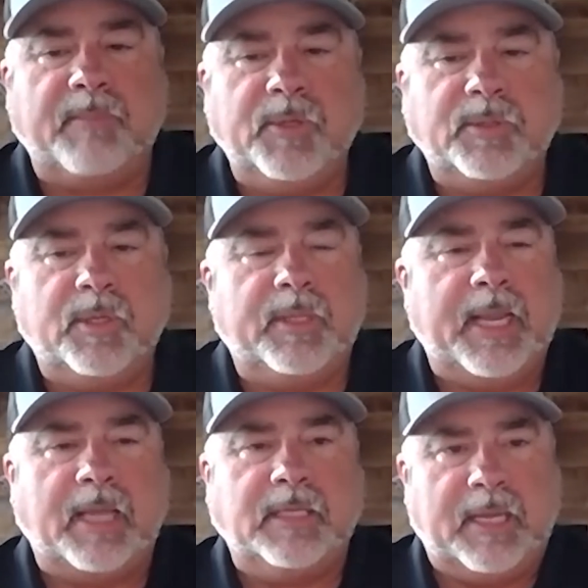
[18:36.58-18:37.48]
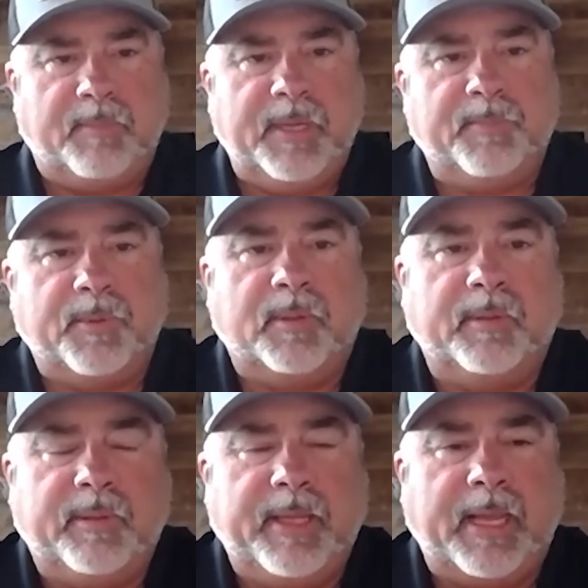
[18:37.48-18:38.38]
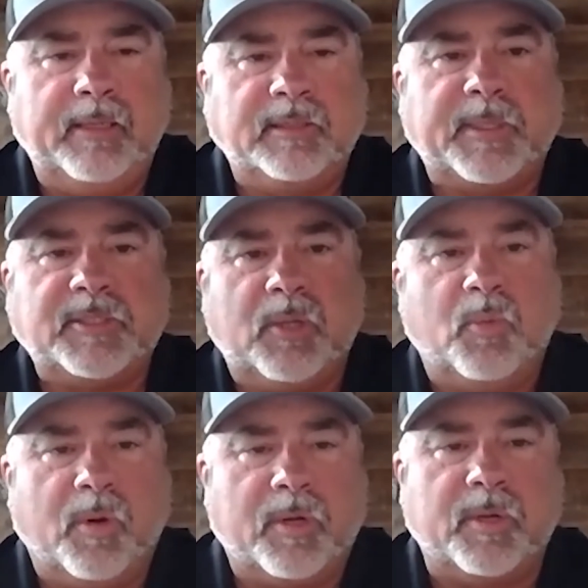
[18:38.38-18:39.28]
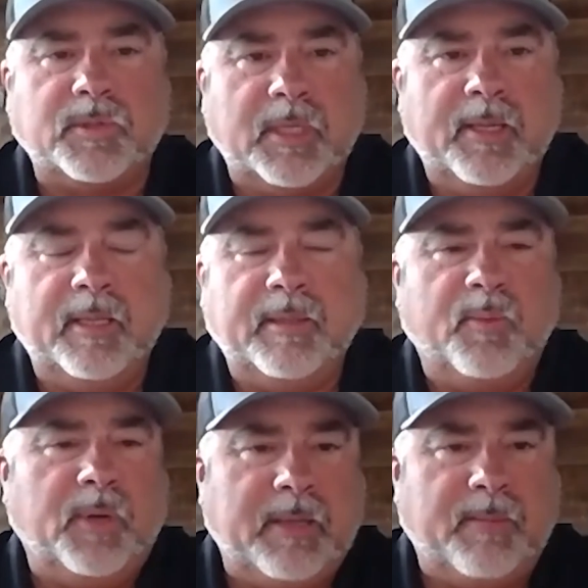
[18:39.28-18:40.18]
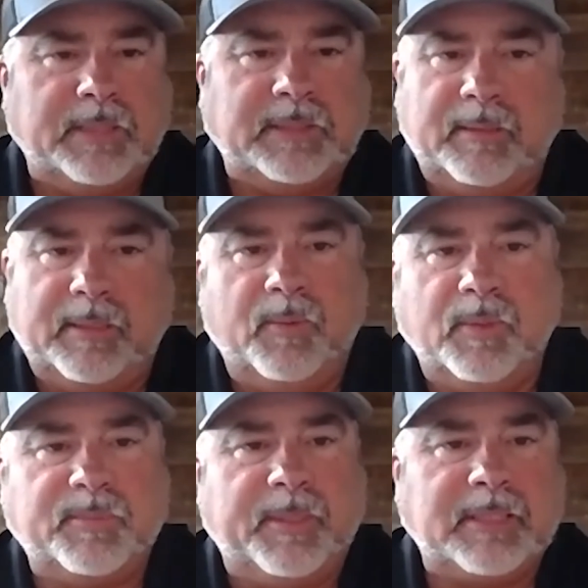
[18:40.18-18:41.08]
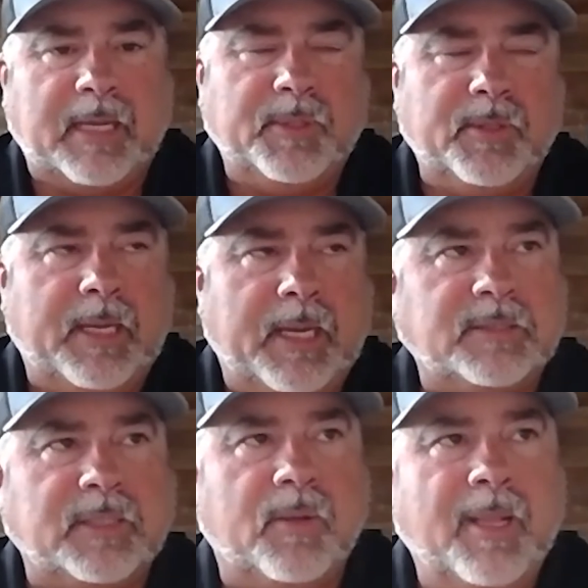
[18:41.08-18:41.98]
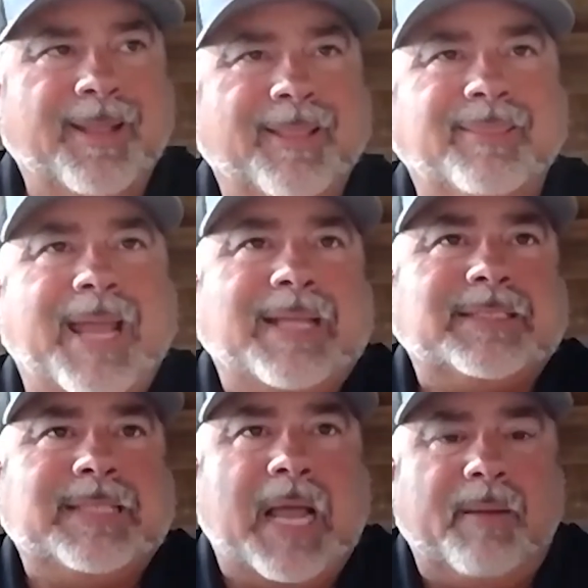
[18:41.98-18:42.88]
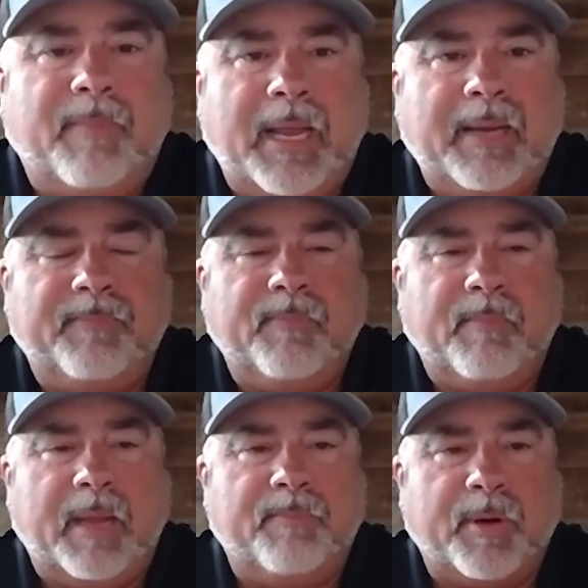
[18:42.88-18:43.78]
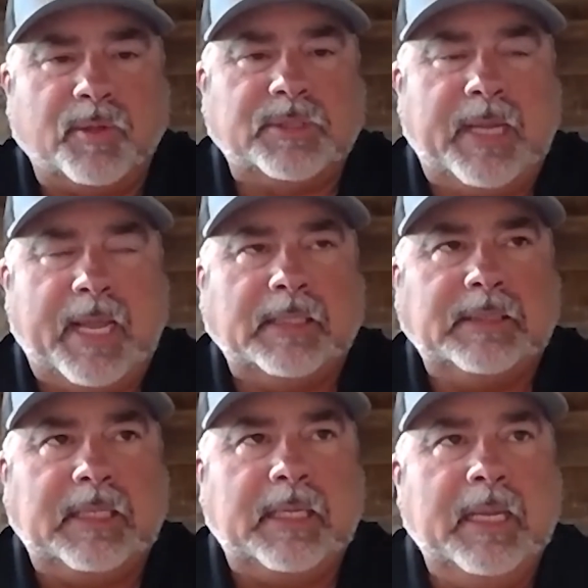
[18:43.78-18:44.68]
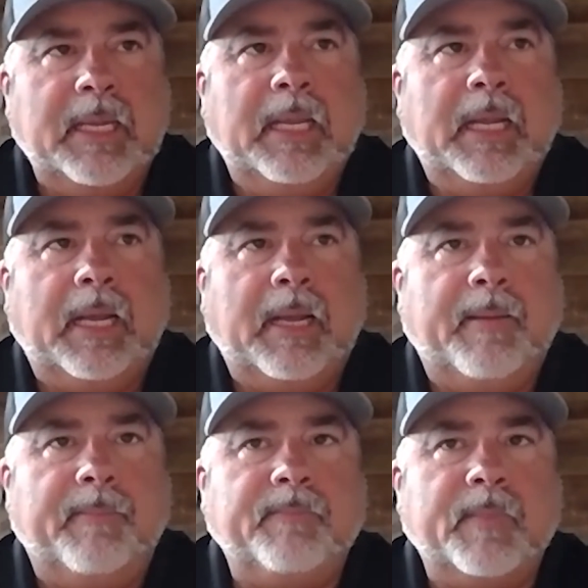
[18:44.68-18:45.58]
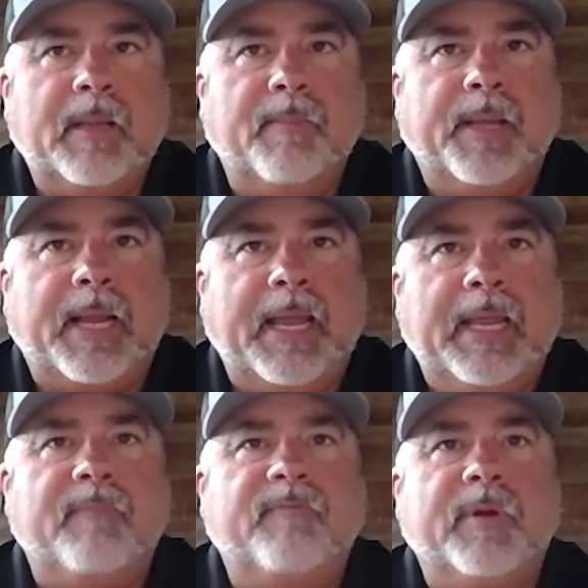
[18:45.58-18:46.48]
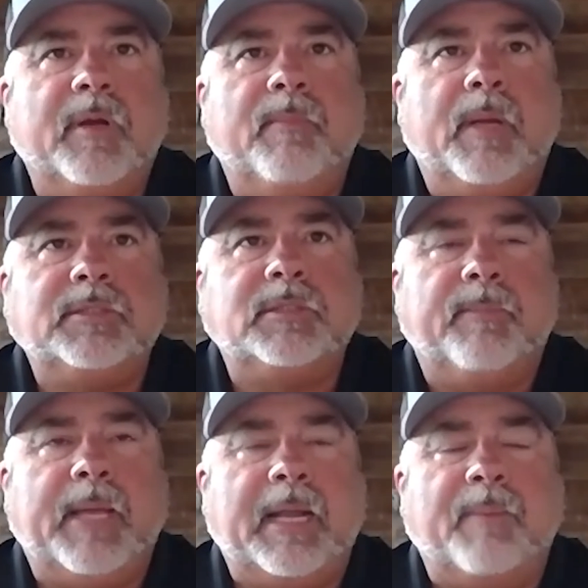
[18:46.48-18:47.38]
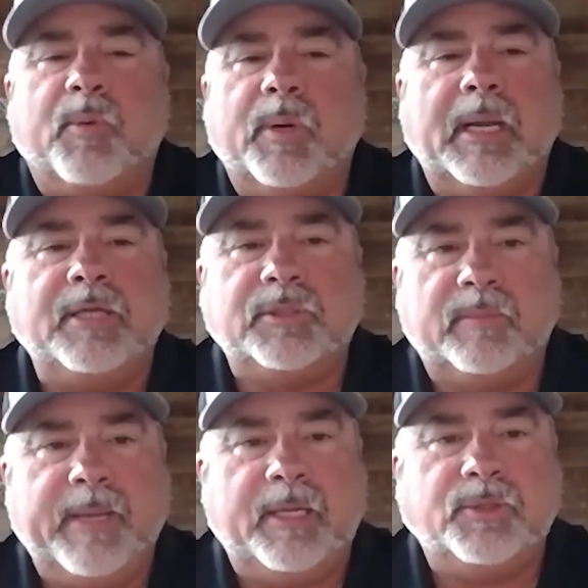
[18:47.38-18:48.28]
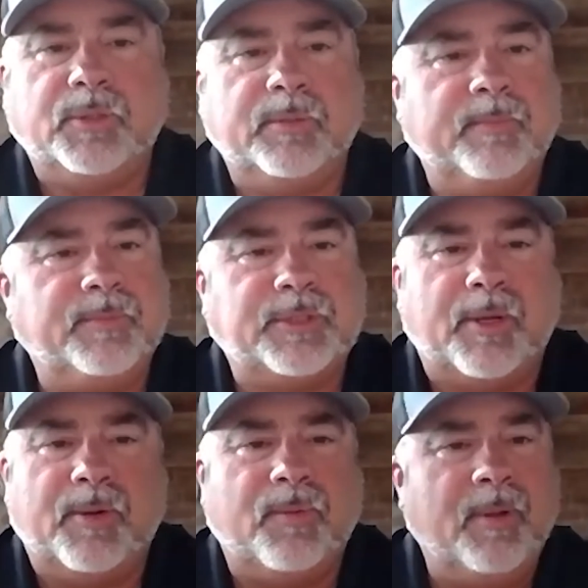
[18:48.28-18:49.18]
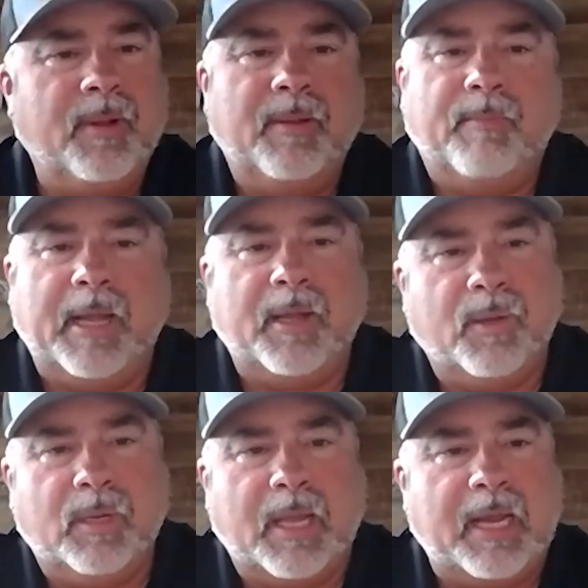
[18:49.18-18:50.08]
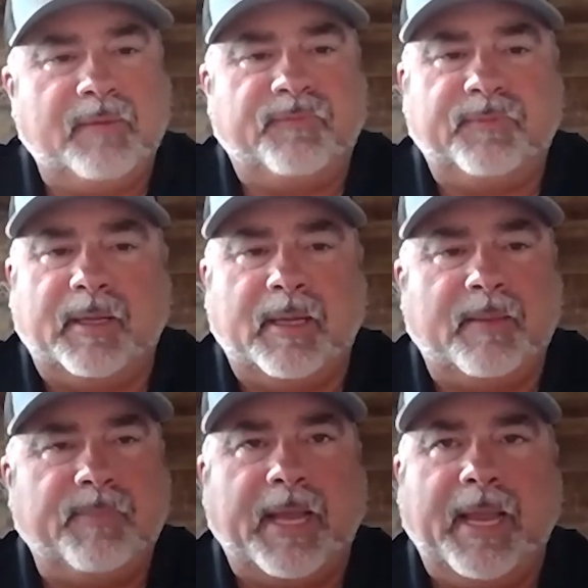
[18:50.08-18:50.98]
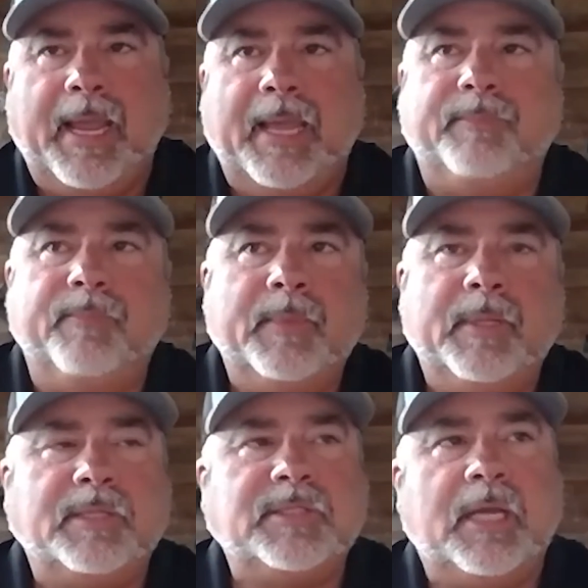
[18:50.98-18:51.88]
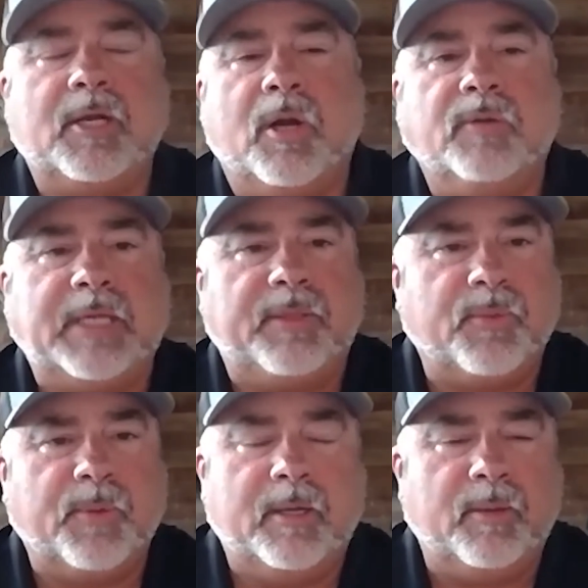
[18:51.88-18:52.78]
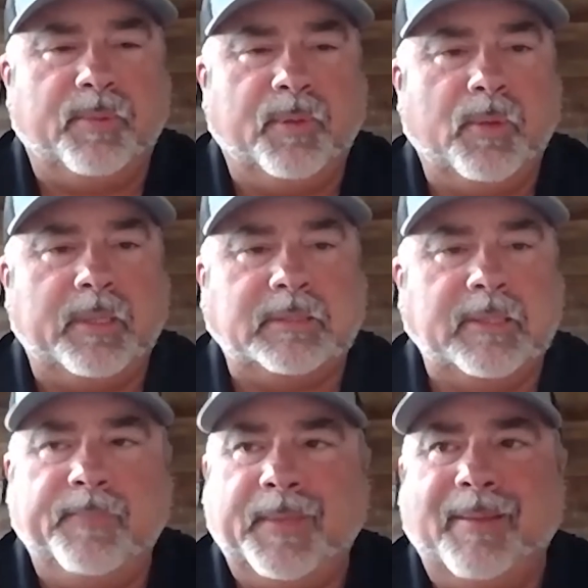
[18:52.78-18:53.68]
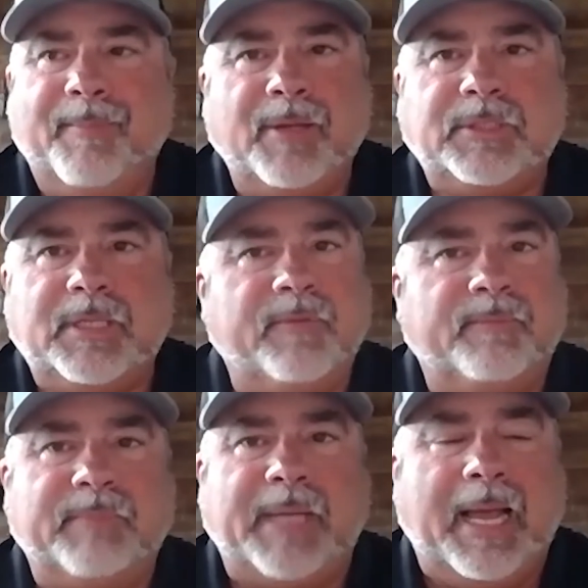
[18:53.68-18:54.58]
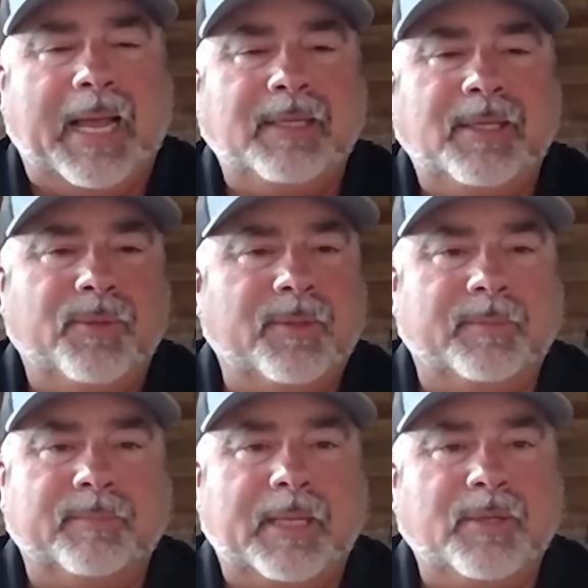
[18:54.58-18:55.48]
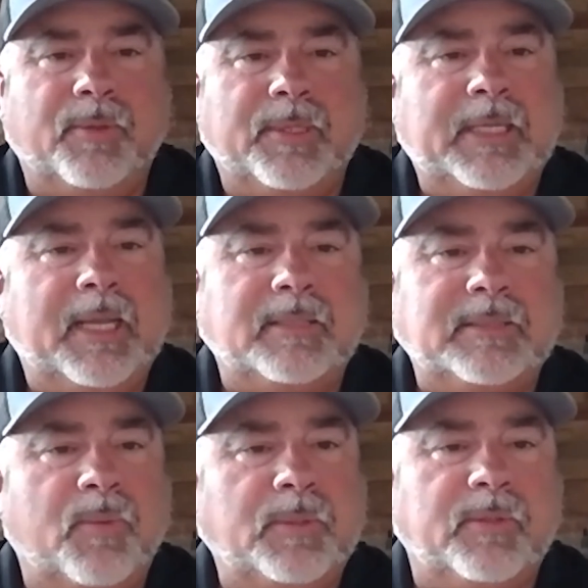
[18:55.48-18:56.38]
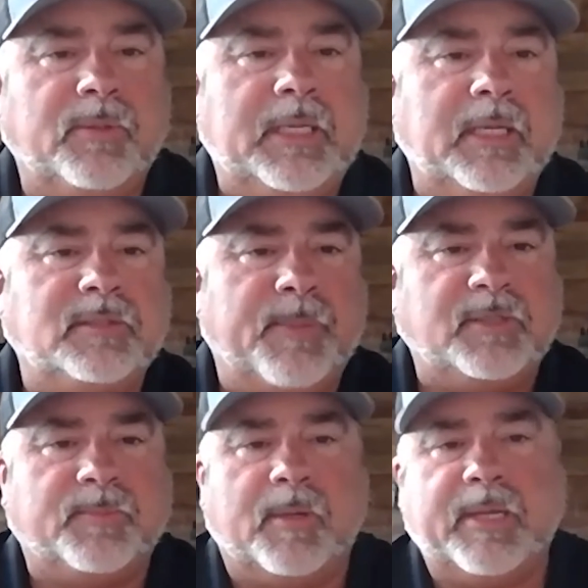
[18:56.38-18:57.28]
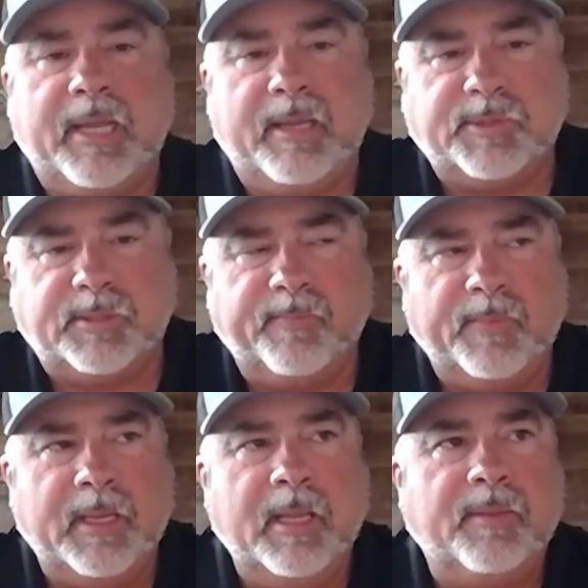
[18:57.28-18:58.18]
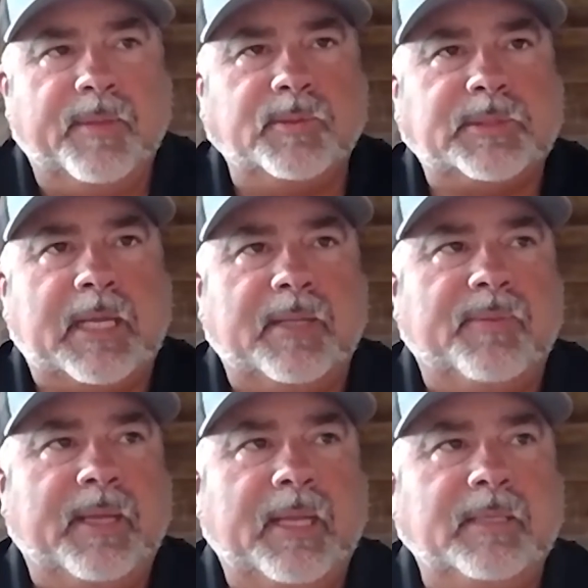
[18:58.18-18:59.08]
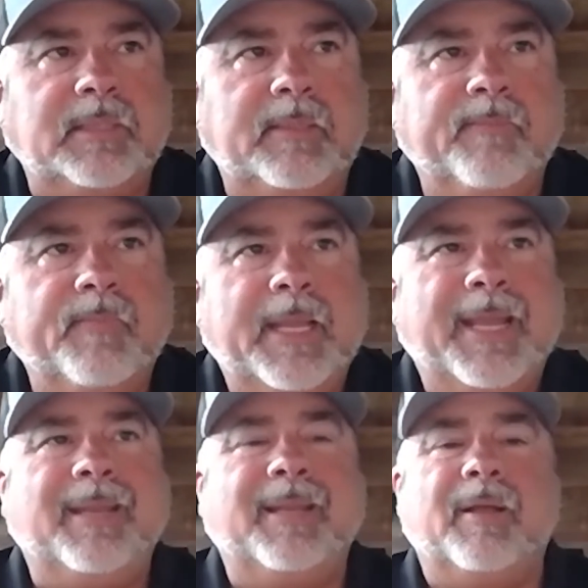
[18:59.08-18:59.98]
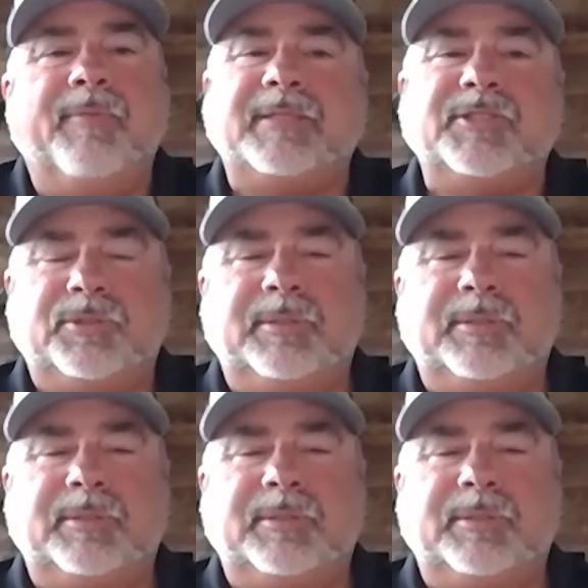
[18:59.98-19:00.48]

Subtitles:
you're doing that, you get people that, especially workers, they want to get busy. They don't want to spend time doing that. So that's not my personality. But I am very much I'm a relational manager. So my whole life, I had, let's say at Curves, I had 300 employees. Most of them, I knew their kids. I went to their kids' baseball games and those kind of things. And that's